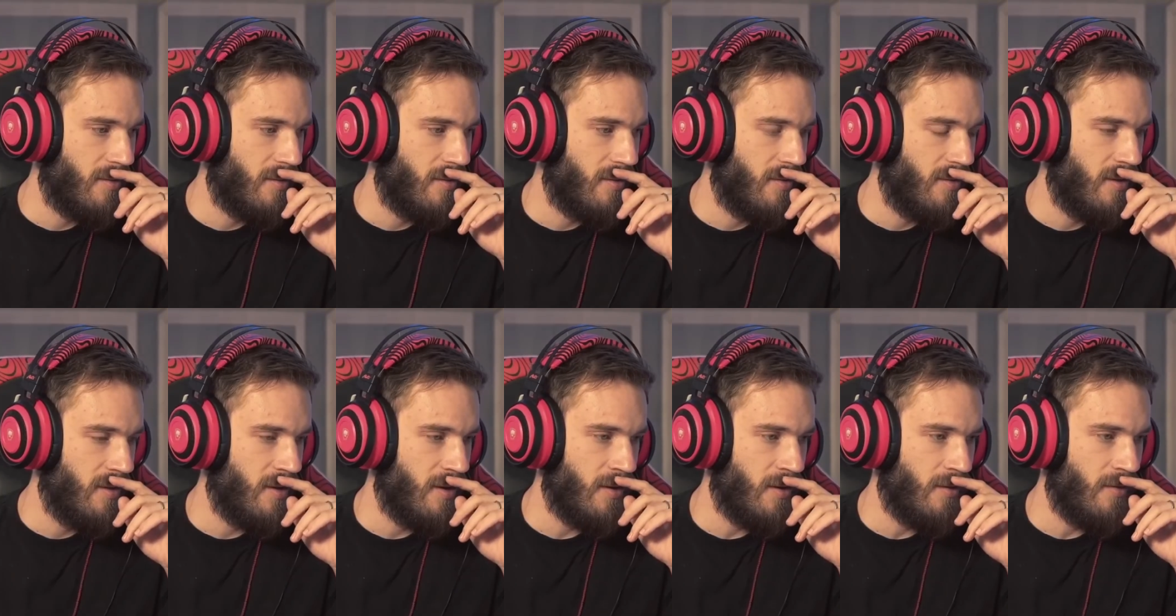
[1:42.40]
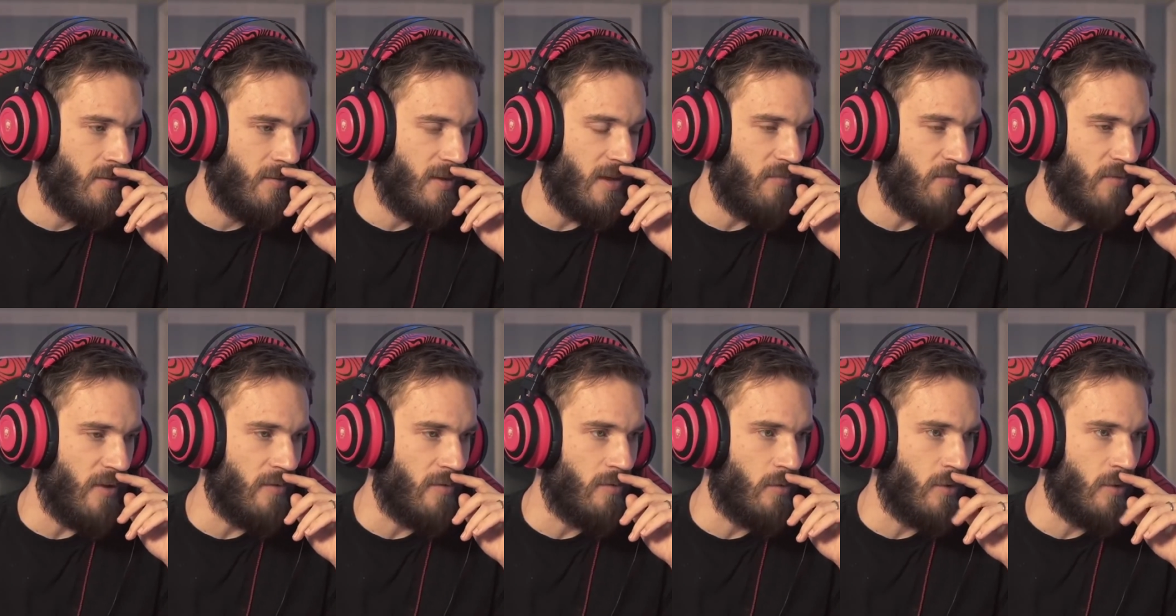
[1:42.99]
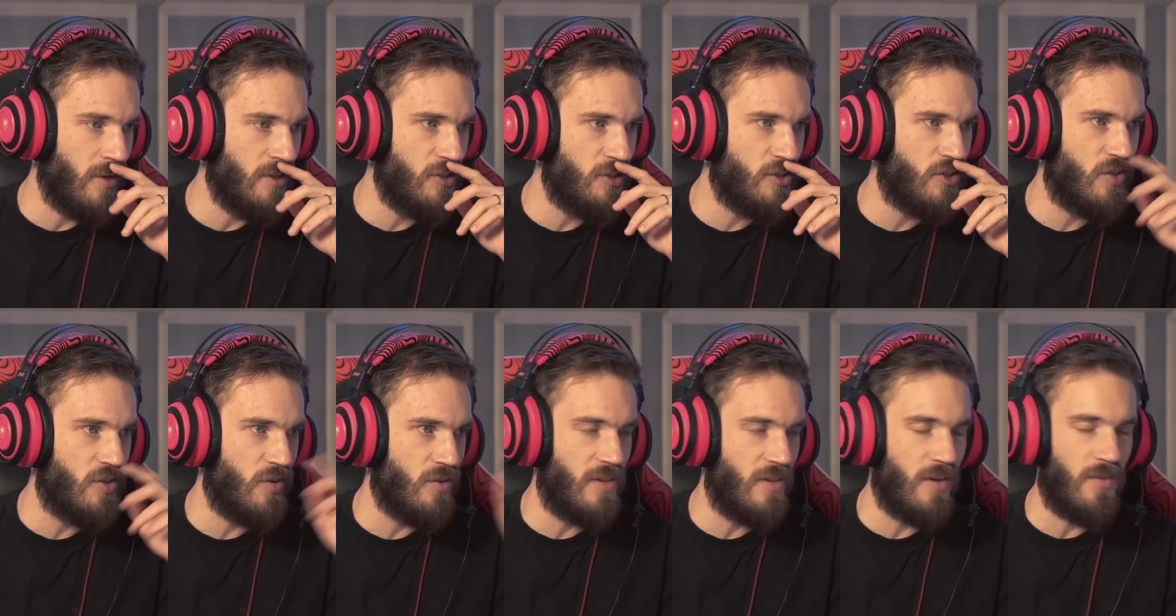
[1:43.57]
You know, if everyone just
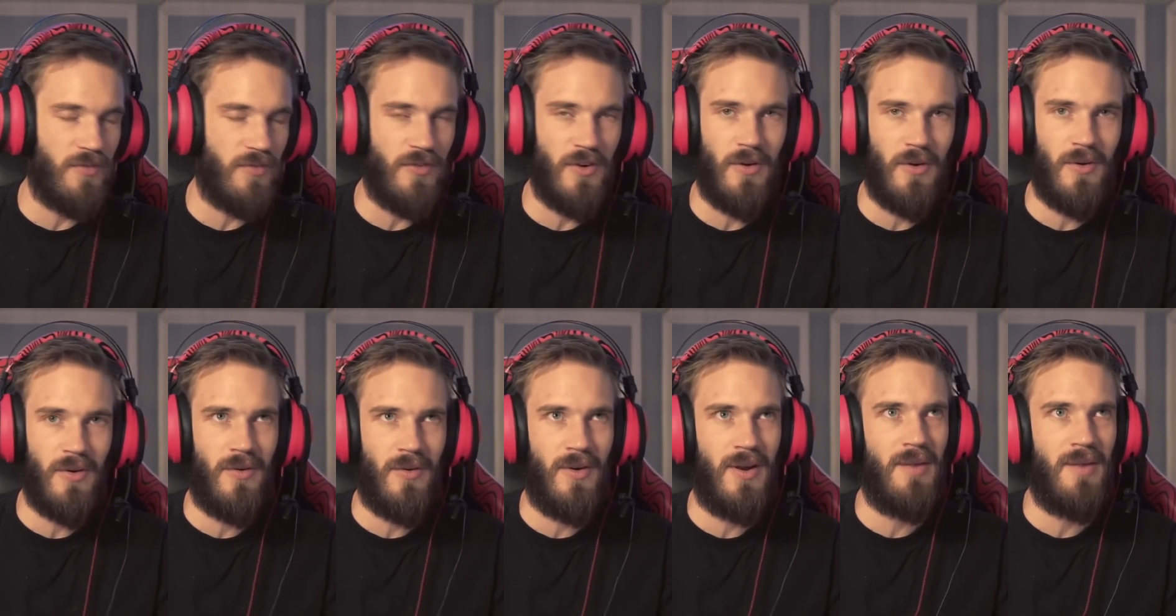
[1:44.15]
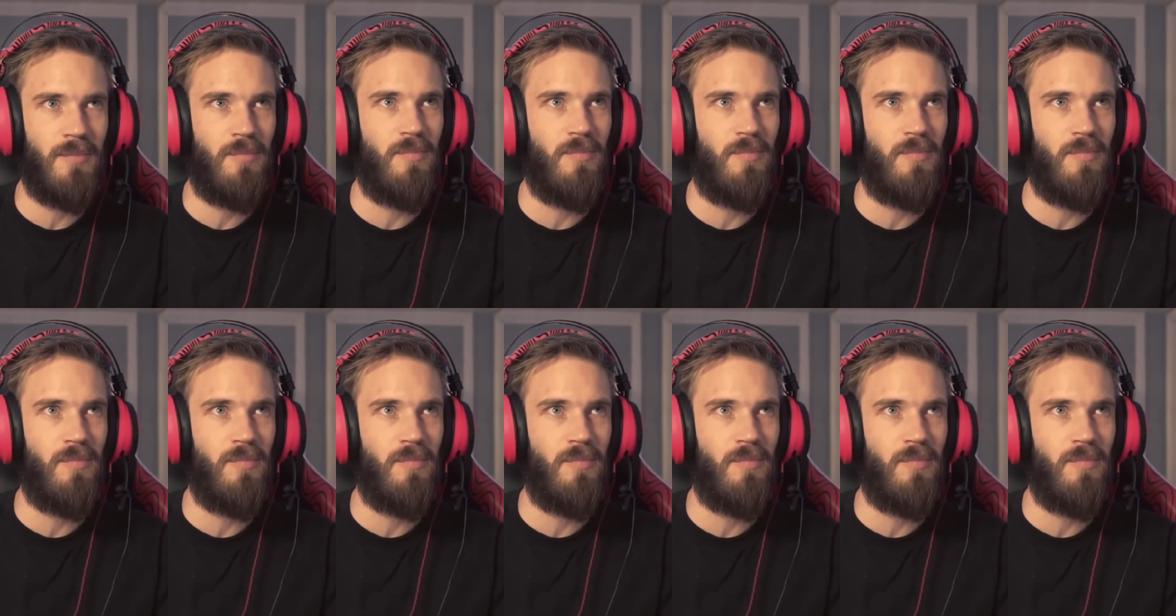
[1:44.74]
took their photo and